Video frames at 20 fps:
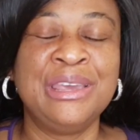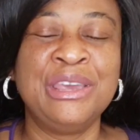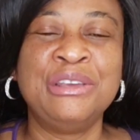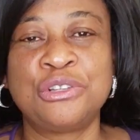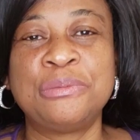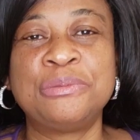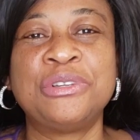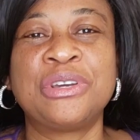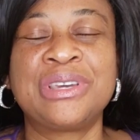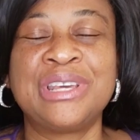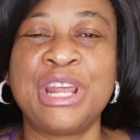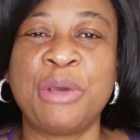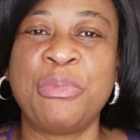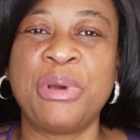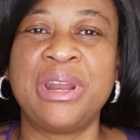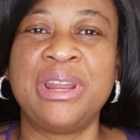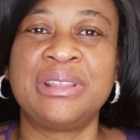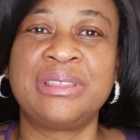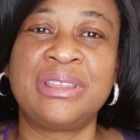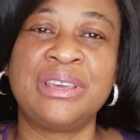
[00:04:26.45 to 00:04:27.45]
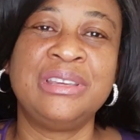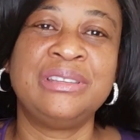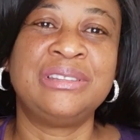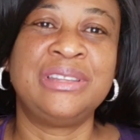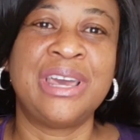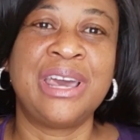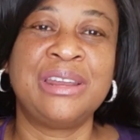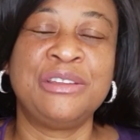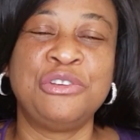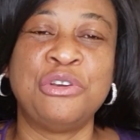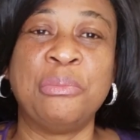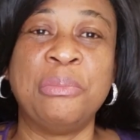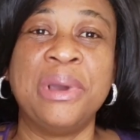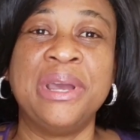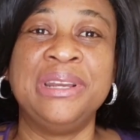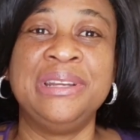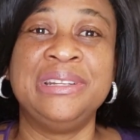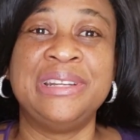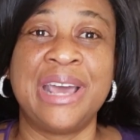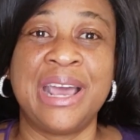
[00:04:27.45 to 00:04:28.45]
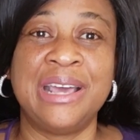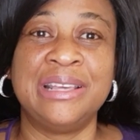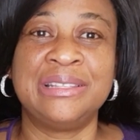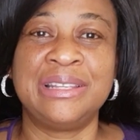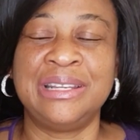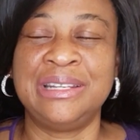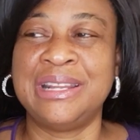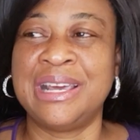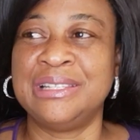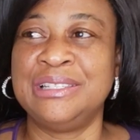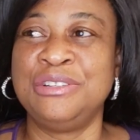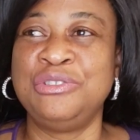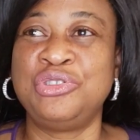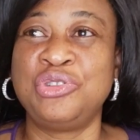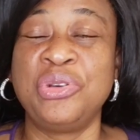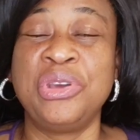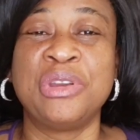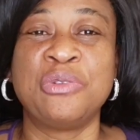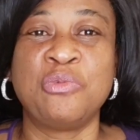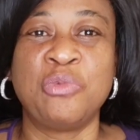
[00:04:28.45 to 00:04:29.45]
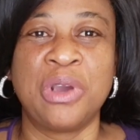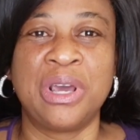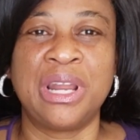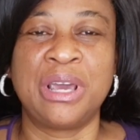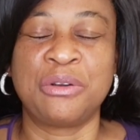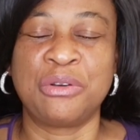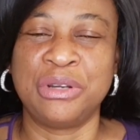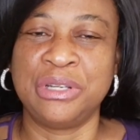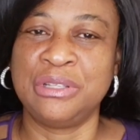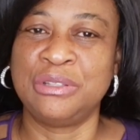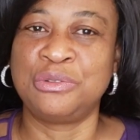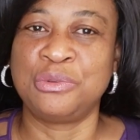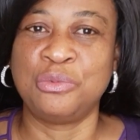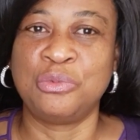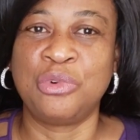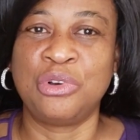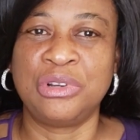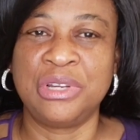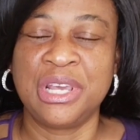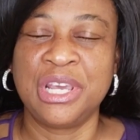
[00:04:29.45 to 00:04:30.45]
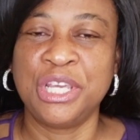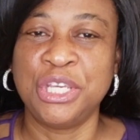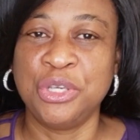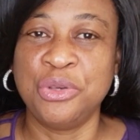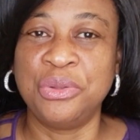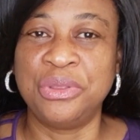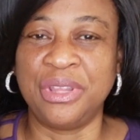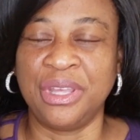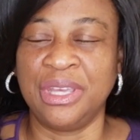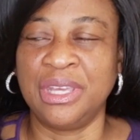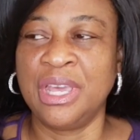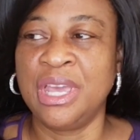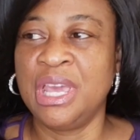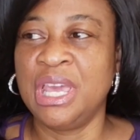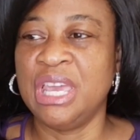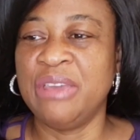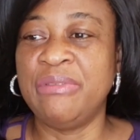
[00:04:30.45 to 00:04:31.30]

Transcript: Stop talking about the things that your man does and doesn't do it well according to what you think.